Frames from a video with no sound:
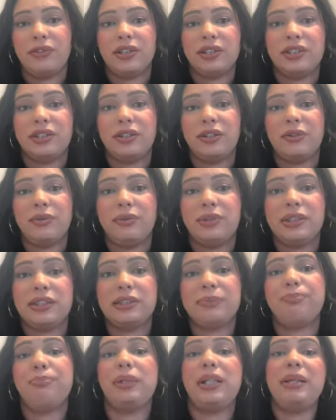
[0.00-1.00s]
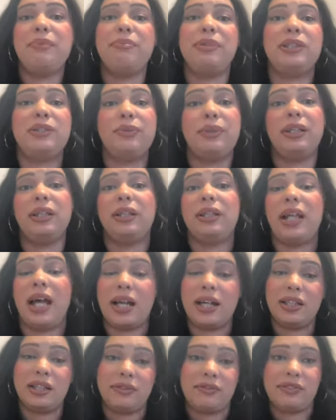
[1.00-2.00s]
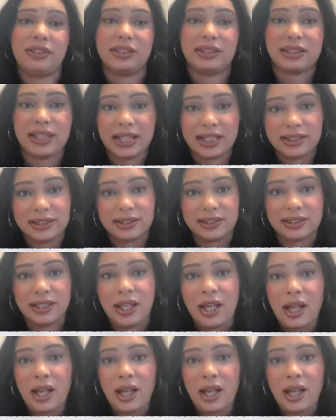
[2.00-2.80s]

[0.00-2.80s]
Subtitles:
So it was split between a lot of different sites.